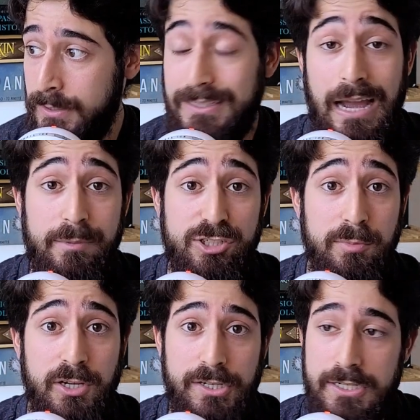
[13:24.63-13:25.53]
Damage
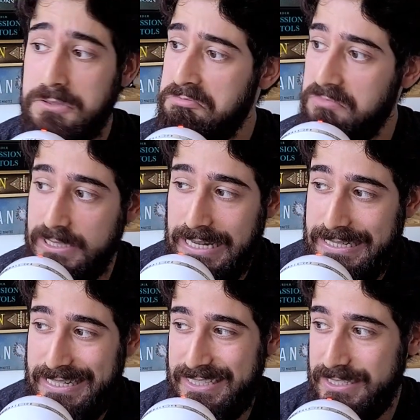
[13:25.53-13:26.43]
immunities, not
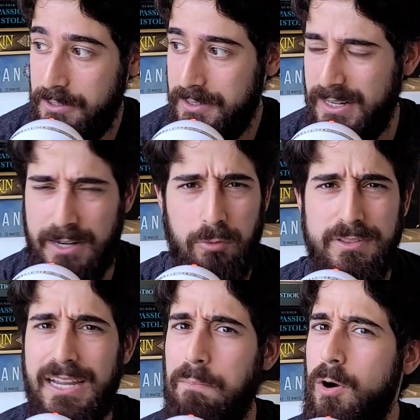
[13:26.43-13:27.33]
necessary, and I don't
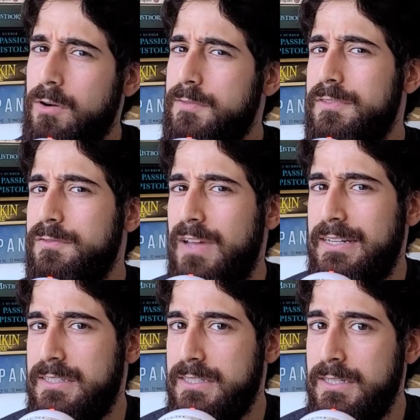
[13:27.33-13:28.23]
think a part of the
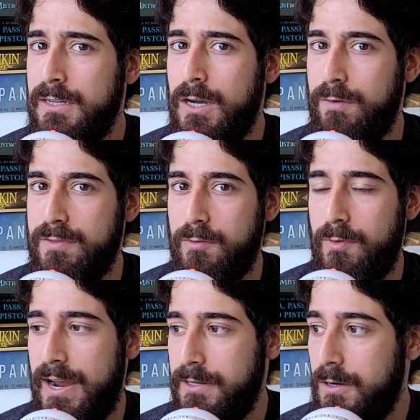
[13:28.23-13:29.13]
fantasy of their
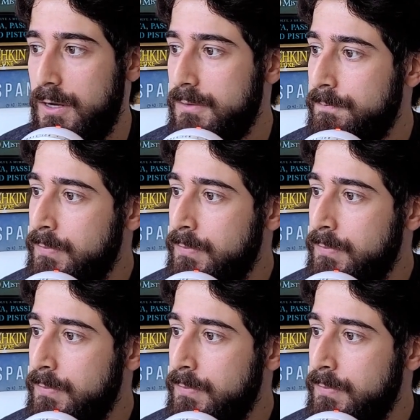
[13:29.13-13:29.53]
Krakedon.